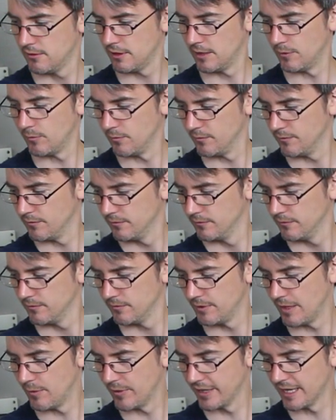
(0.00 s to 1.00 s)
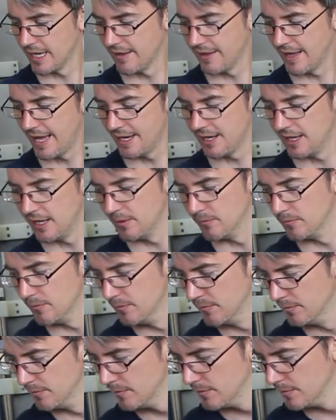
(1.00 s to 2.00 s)
and then we get that
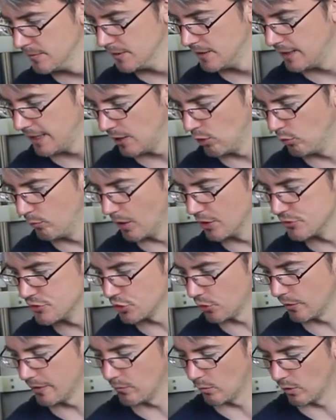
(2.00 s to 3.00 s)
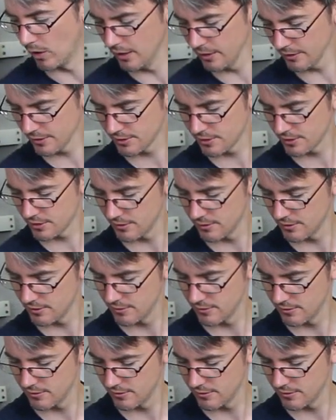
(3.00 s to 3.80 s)
elbow joint works.